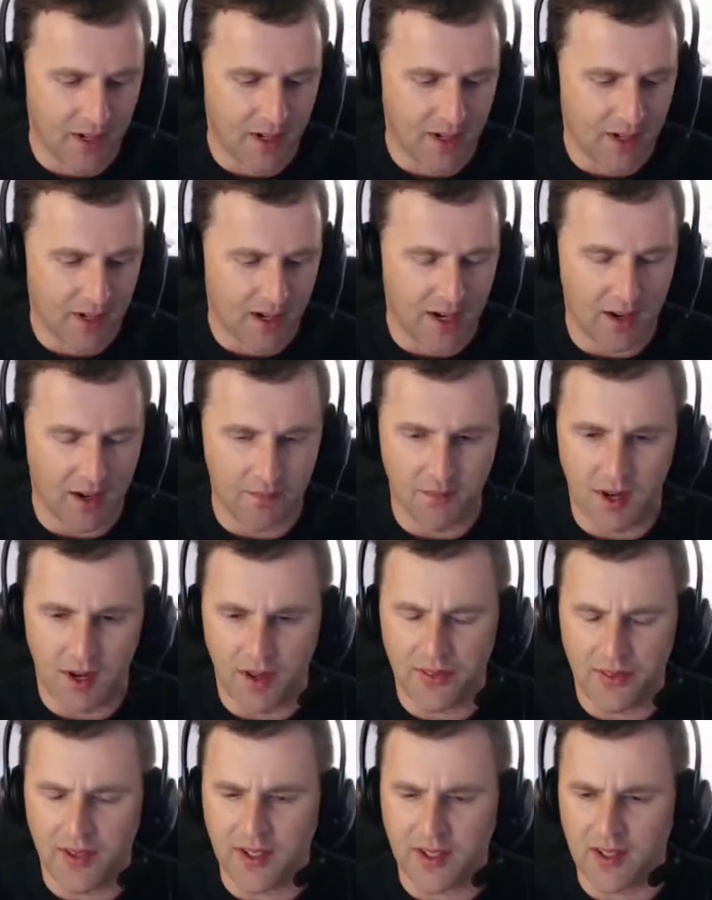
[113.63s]
I
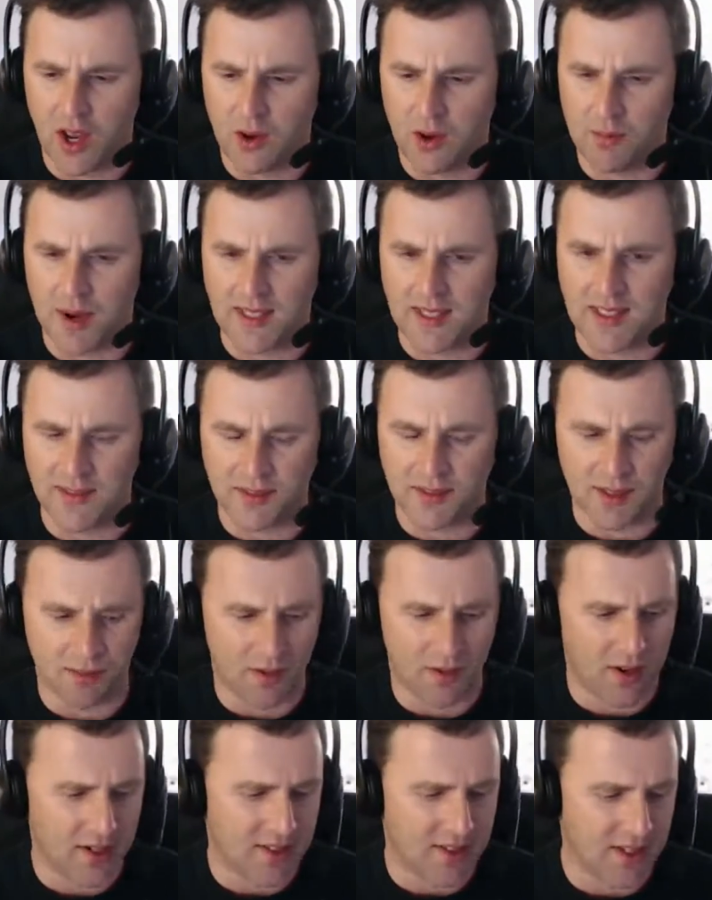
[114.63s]
think no massive
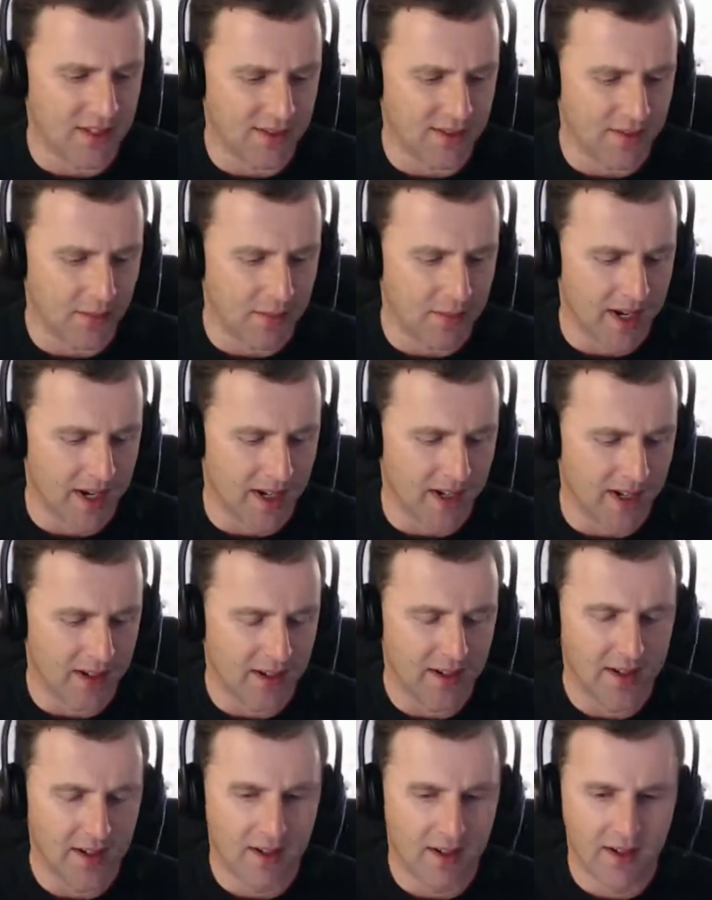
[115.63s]
surprises for me.
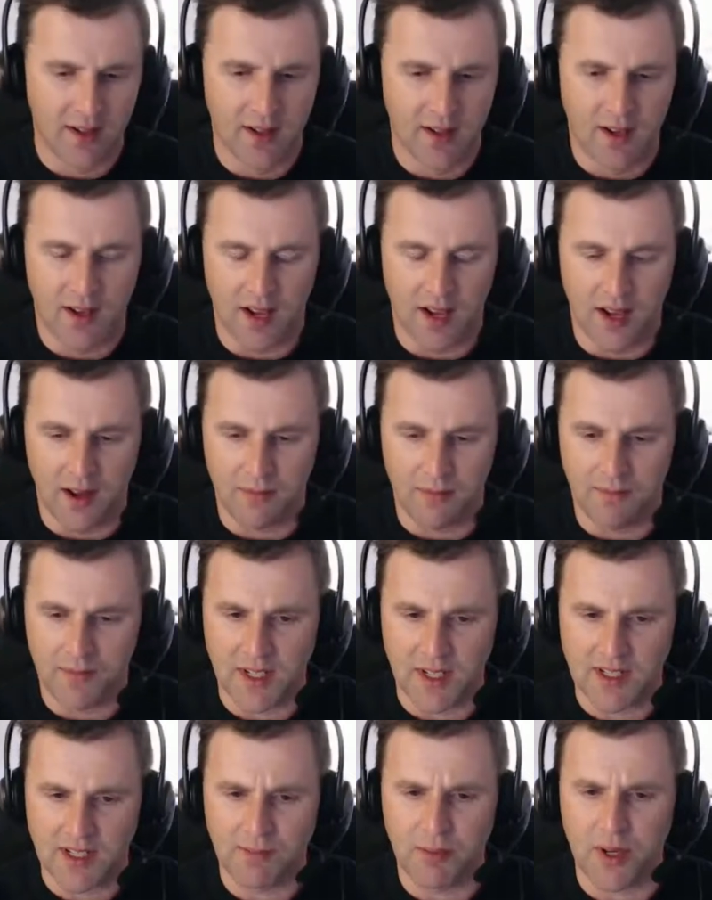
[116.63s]

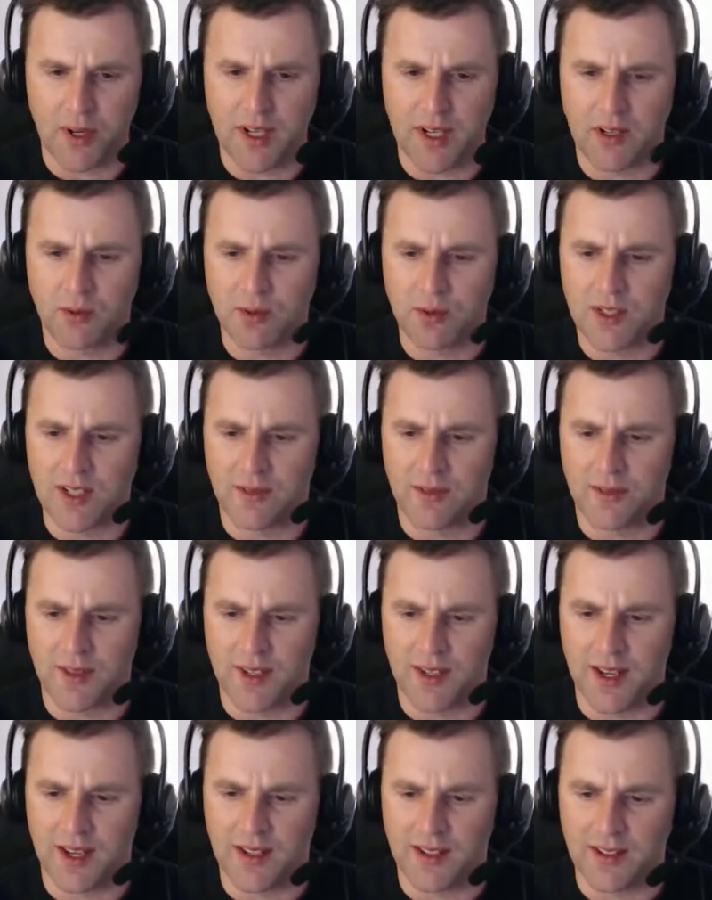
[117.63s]
There's some pretty cool stuff in
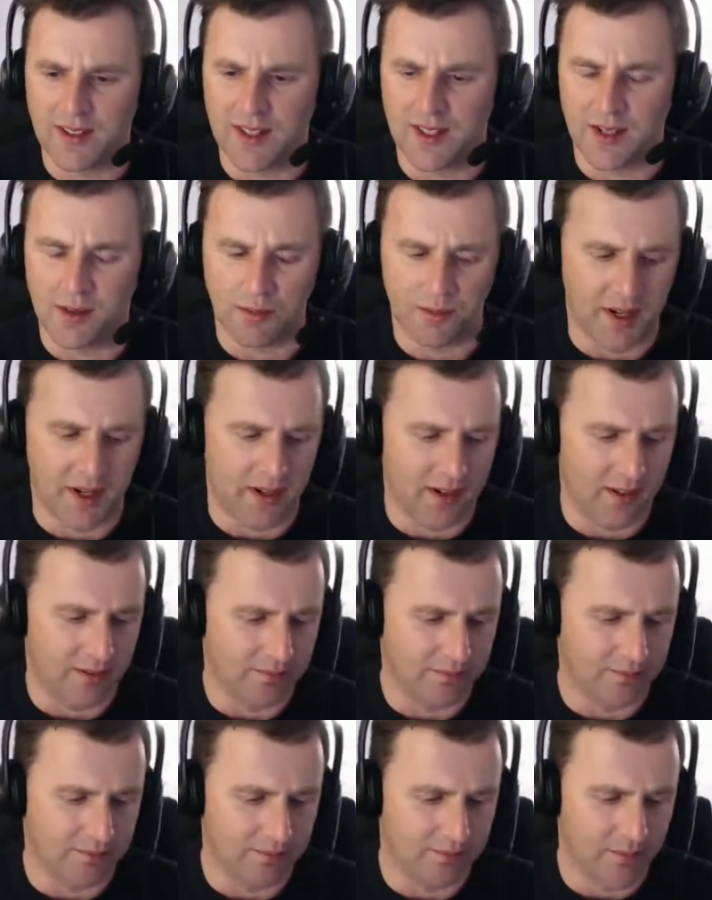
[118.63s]
there that's a little bit
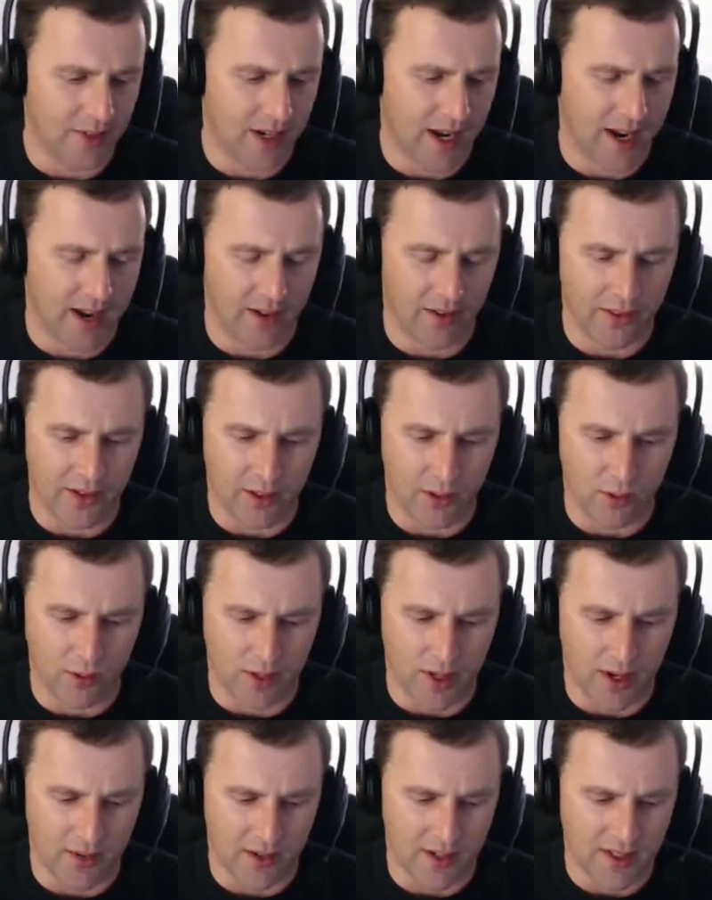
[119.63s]
out of the
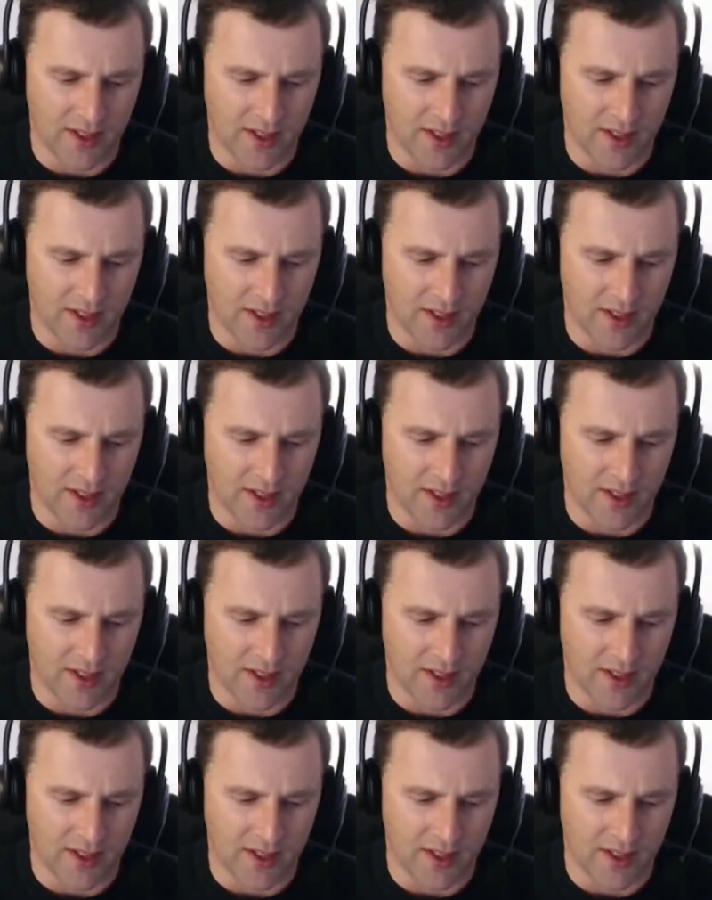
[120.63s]
ordinary.